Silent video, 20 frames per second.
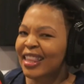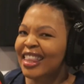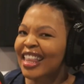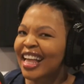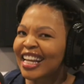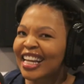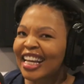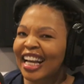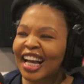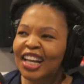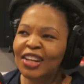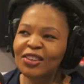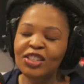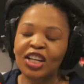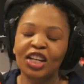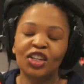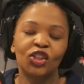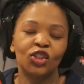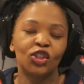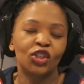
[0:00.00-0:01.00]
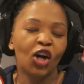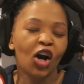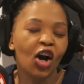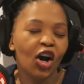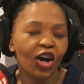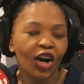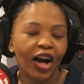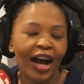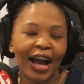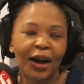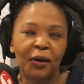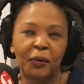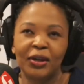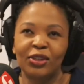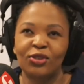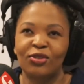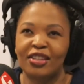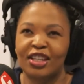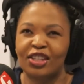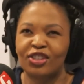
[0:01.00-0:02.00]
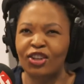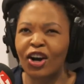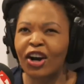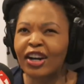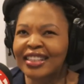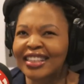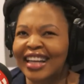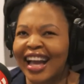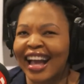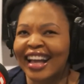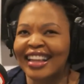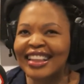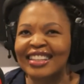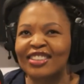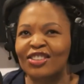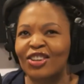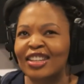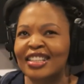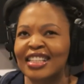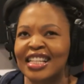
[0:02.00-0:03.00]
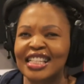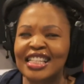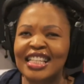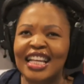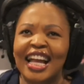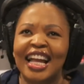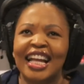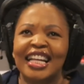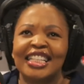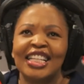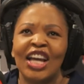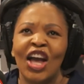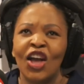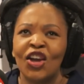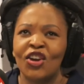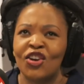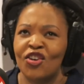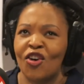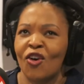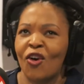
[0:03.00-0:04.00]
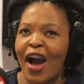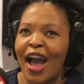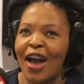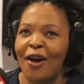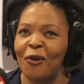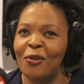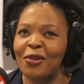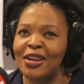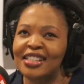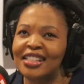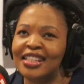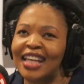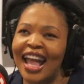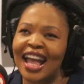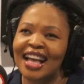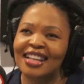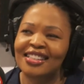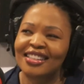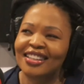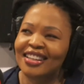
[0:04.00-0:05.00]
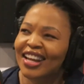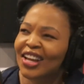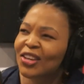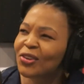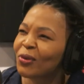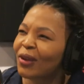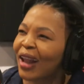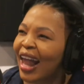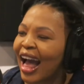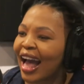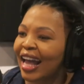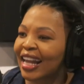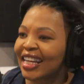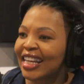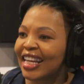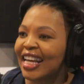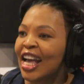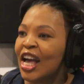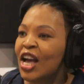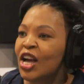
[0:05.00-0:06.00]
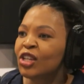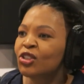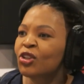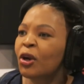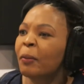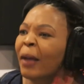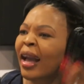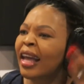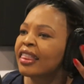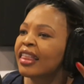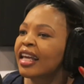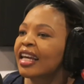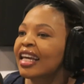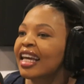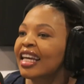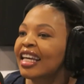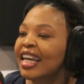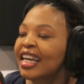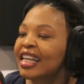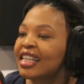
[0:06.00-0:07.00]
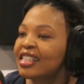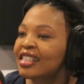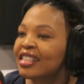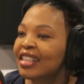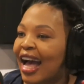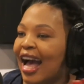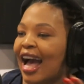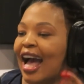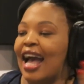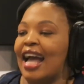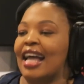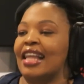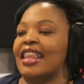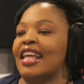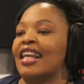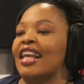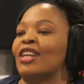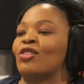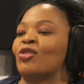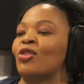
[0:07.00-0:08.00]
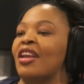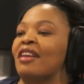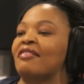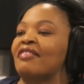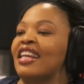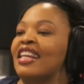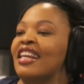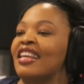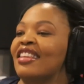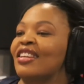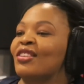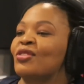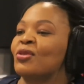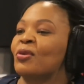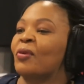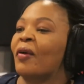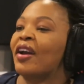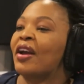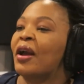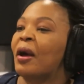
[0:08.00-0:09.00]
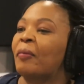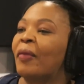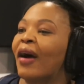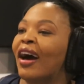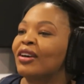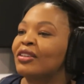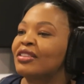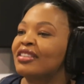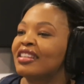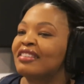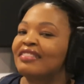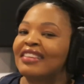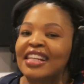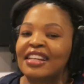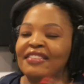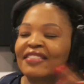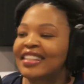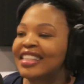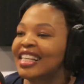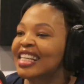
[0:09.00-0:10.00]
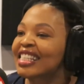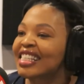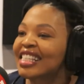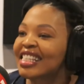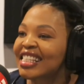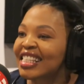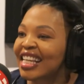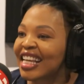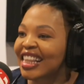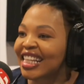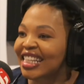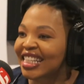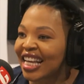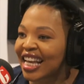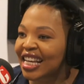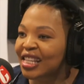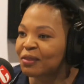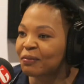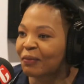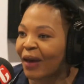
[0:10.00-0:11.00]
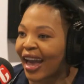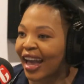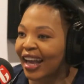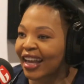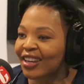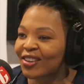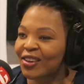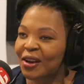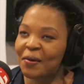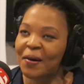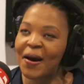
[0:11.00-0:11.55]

then he kind of was like, I went to the doctor, and the doctor said, I always test regularly. So my thinking is, then I don't have anything to worry about, even if he doesn't send the test back.